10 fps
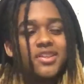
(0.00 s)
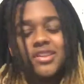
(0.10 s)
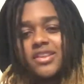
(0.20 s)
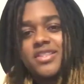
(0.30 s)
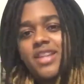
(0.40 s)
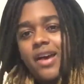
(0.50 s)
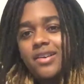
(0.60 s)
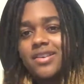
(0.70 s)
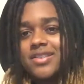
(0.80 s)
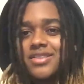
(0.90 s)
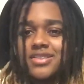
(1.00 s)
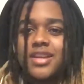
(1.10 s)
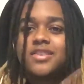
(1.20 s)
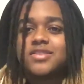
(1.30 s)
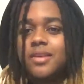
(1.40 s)
It's like it's a
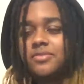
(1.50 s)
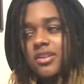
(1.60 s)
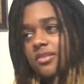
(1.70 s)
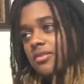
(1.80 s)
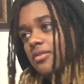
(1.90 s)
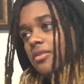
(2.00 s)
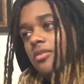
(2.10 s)
touchy subject.